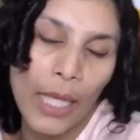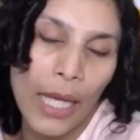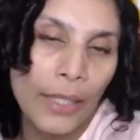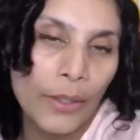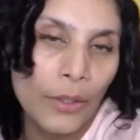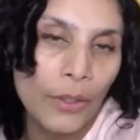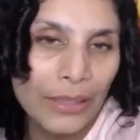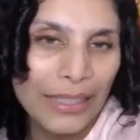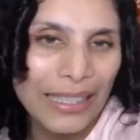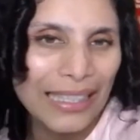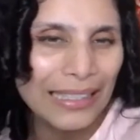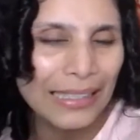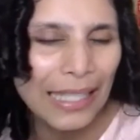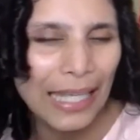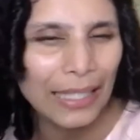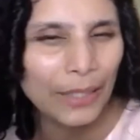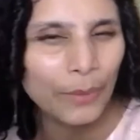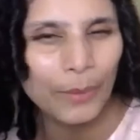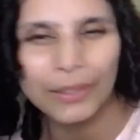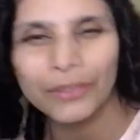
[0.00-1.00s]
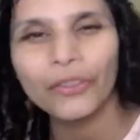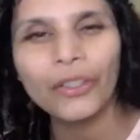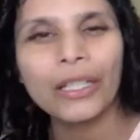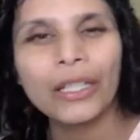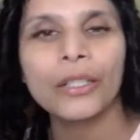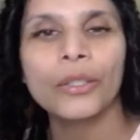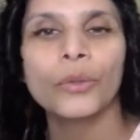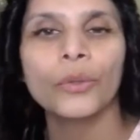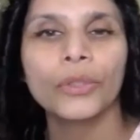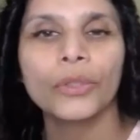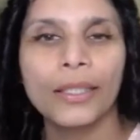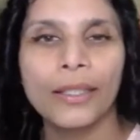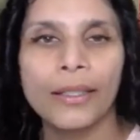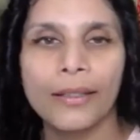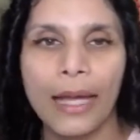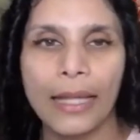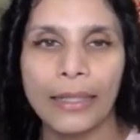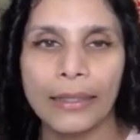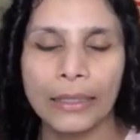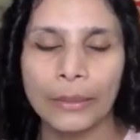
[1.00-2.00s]
I don't think anyone's really using it
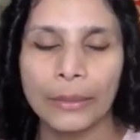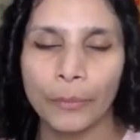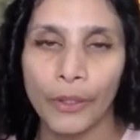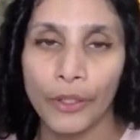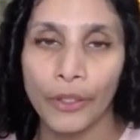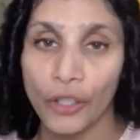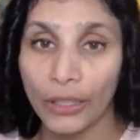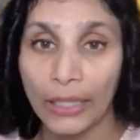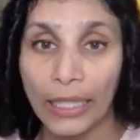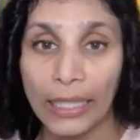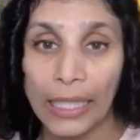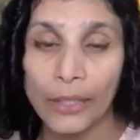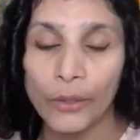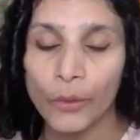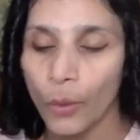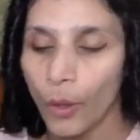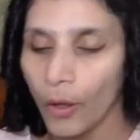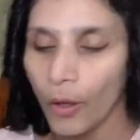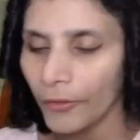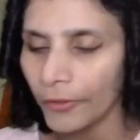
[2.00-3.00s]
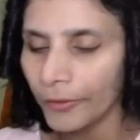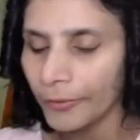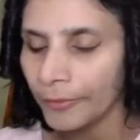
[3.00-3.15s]
at this point, not that I know of.